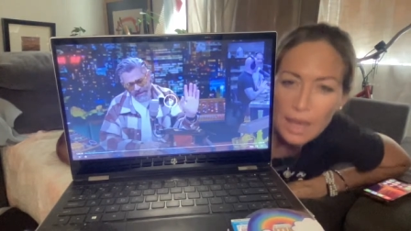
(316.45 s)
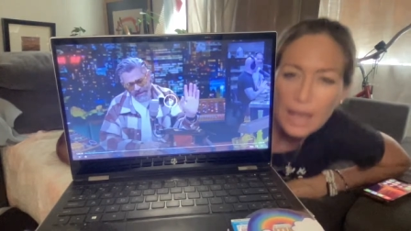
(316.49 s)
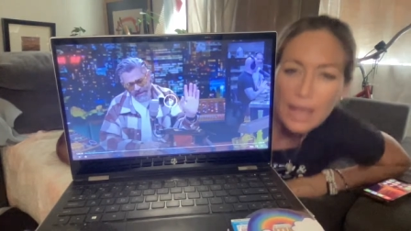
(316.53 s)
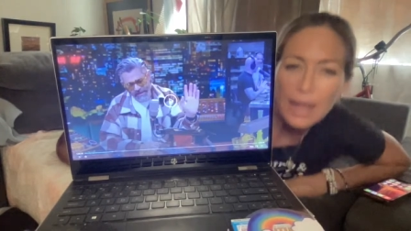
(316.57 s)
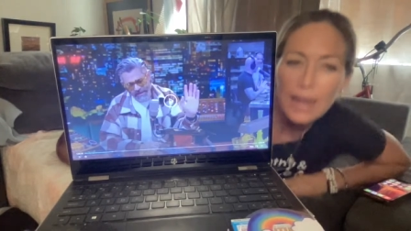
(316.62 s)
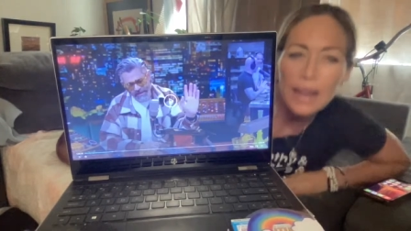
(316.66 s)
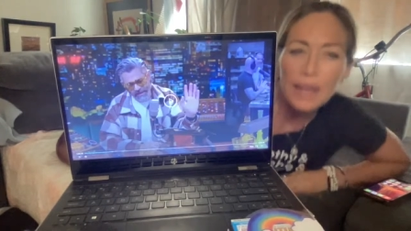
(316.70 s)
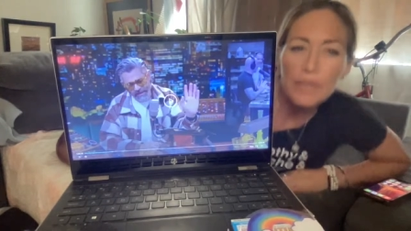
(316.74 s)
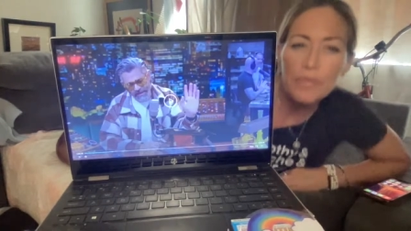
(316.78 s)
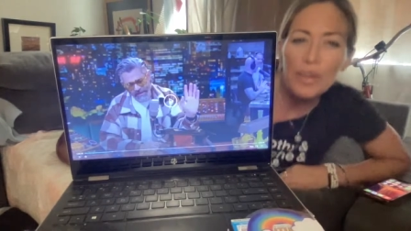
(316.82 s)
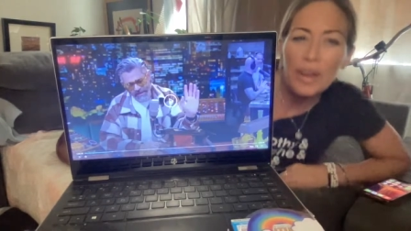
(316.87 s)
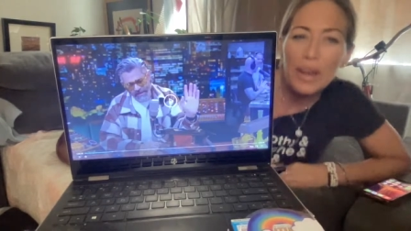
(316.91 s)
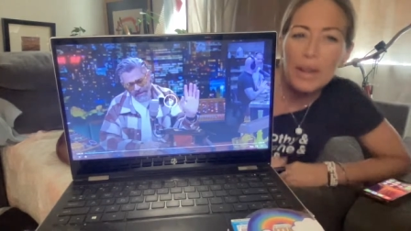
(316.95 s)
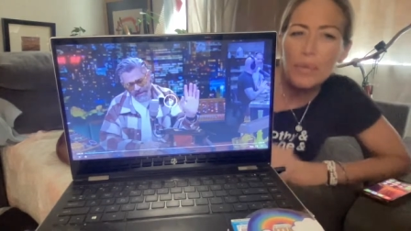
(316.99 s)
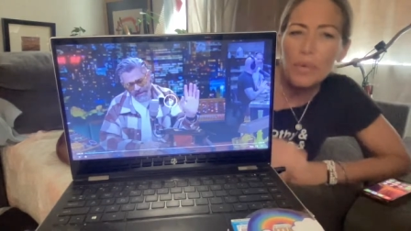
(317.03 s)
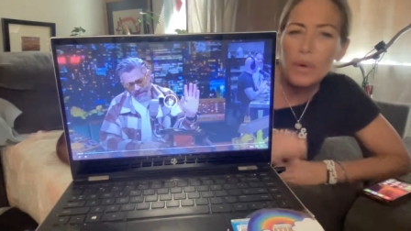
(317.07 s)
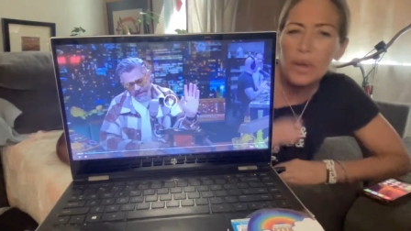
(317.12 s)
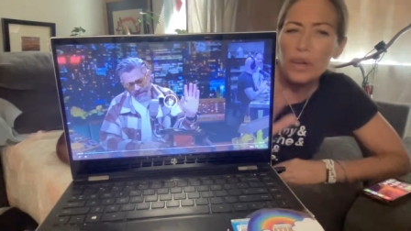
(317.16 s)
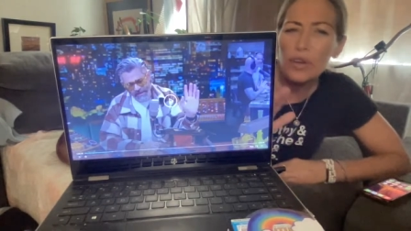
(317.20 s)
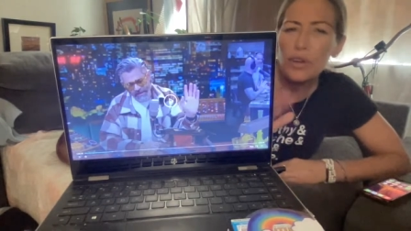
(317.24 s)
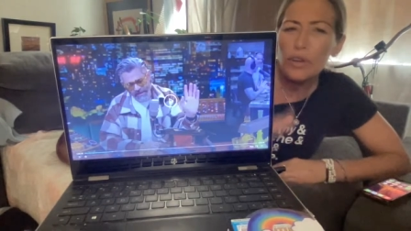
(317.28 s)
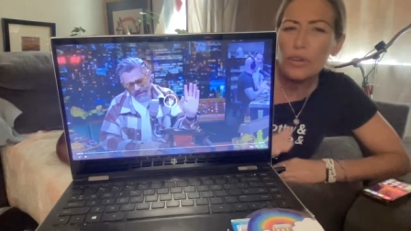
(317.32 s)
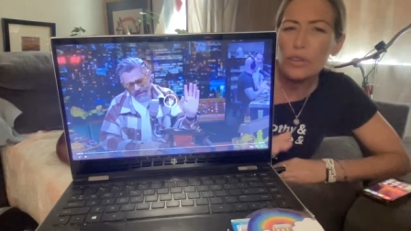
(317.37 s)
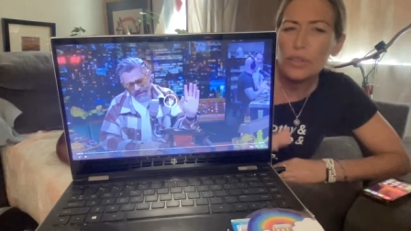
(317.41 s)
and if
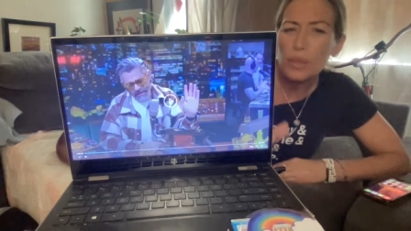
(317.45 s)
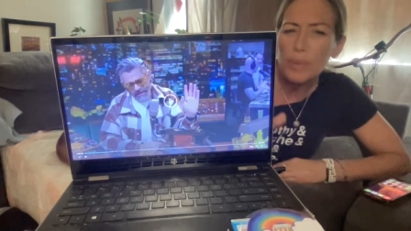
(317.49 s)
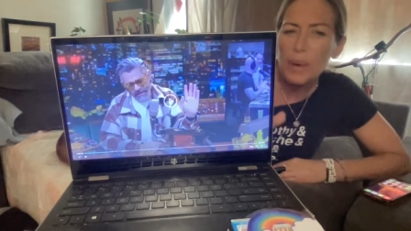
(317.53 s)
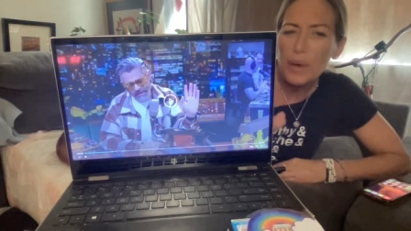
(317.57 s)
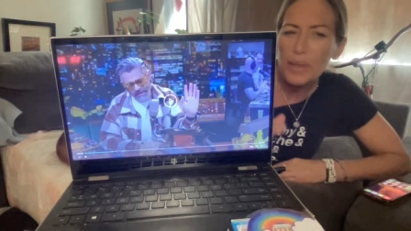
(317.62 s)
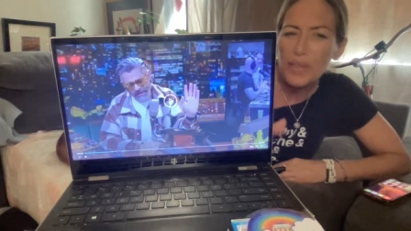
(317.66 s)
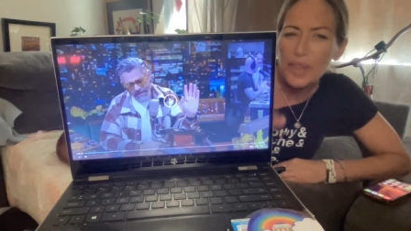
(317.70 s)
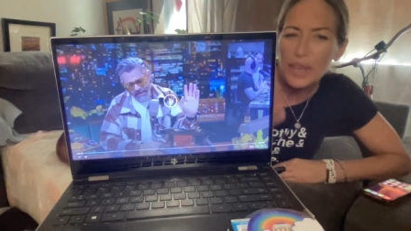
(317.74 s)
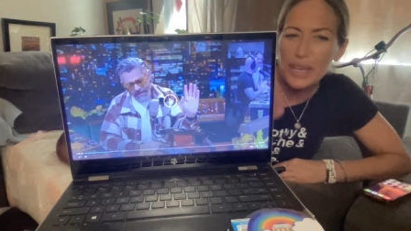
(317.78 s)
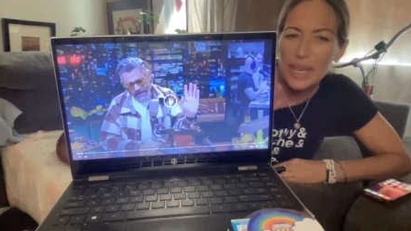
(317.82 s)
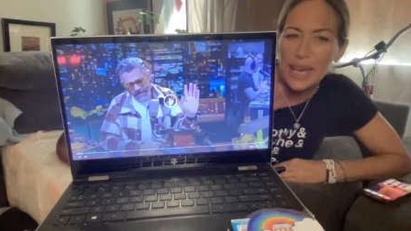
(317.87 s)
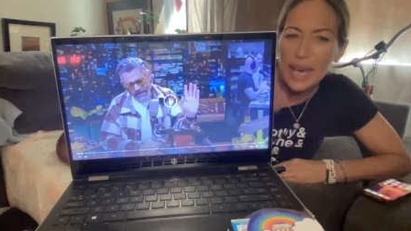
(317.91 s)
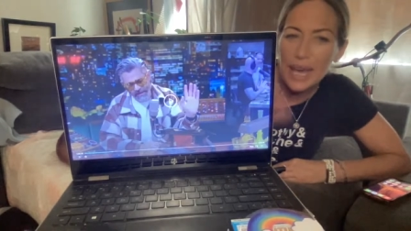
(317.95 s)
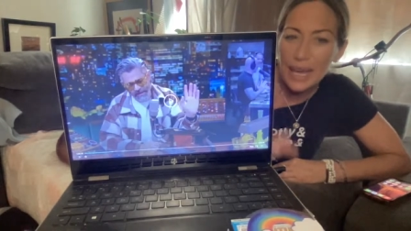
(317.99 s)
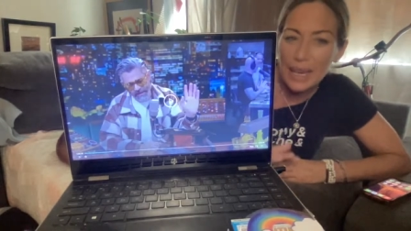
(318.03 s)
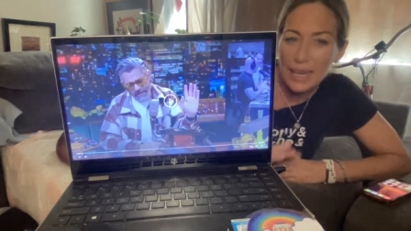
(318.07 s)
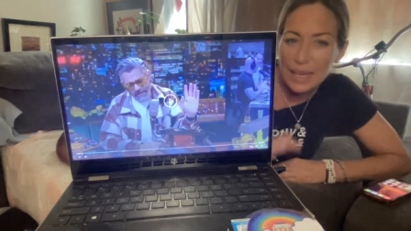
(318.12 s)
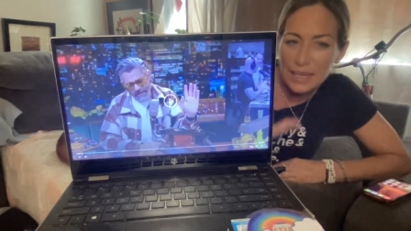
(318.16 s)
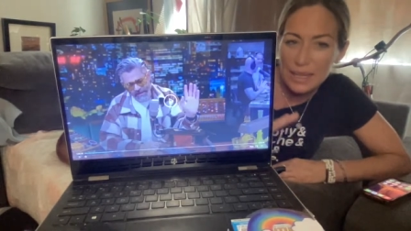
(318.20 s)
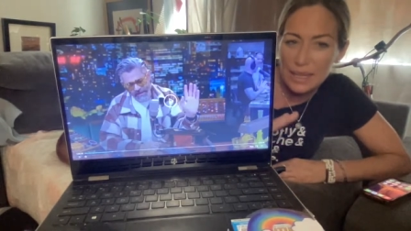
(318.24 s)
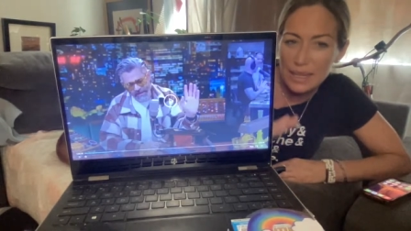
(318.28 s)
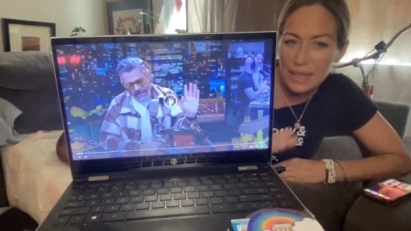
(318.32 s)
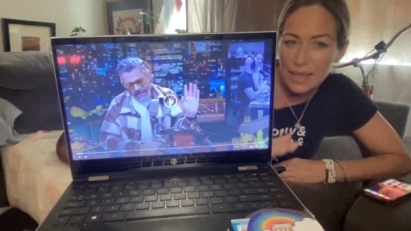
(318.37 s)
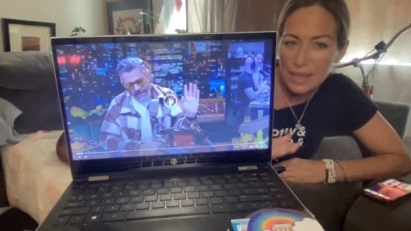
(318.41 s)
anyone knows about the
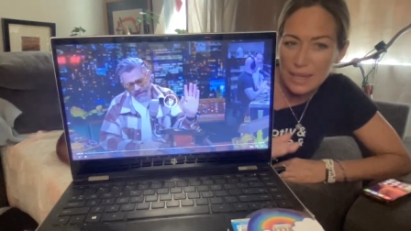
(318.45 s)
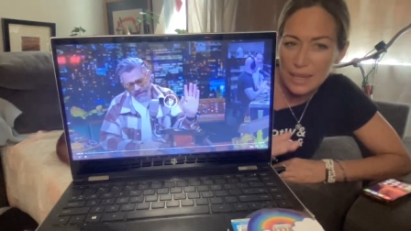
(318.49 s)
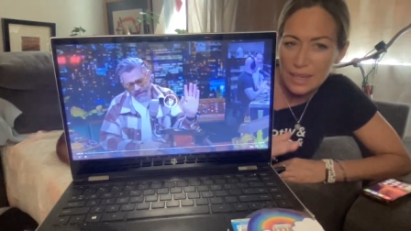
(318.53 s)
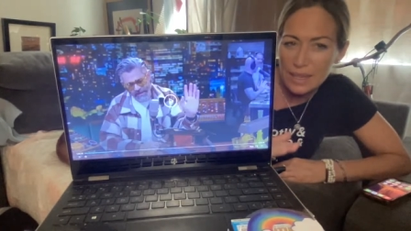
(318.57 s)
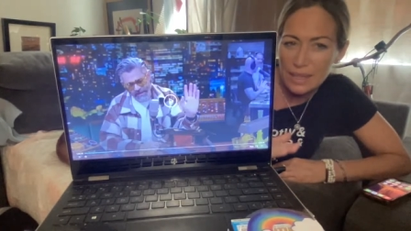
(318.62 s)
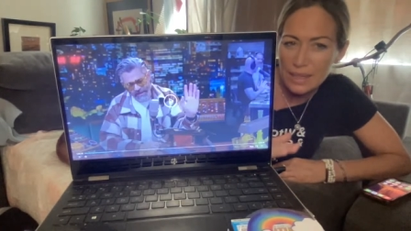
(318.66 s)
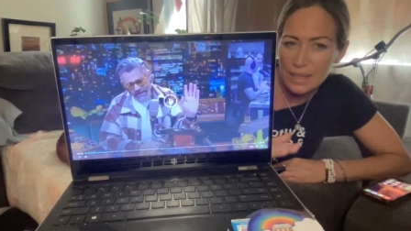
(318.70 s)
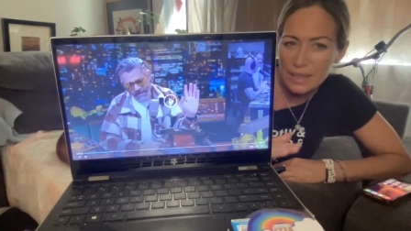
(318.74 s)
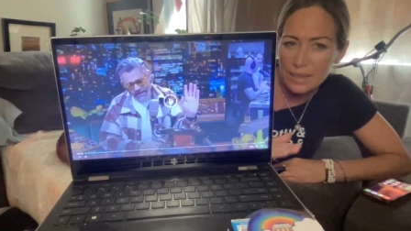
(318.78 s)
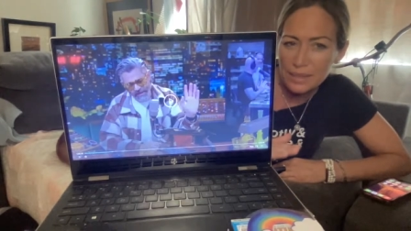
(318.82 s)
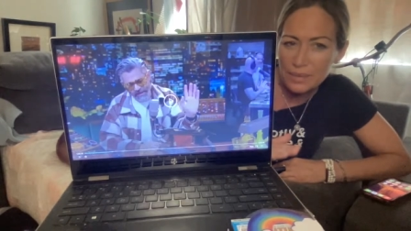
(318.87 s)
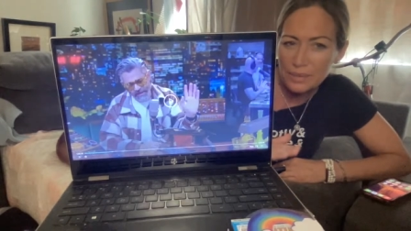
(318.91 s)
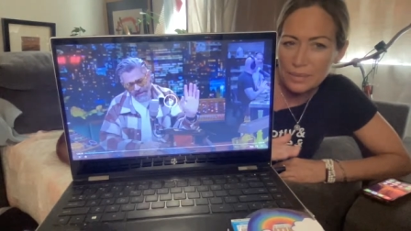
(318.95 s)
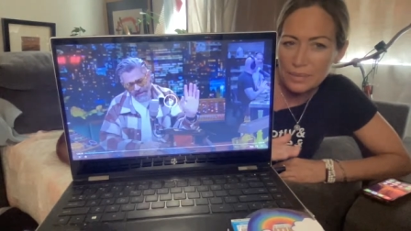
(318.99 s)
cake thing,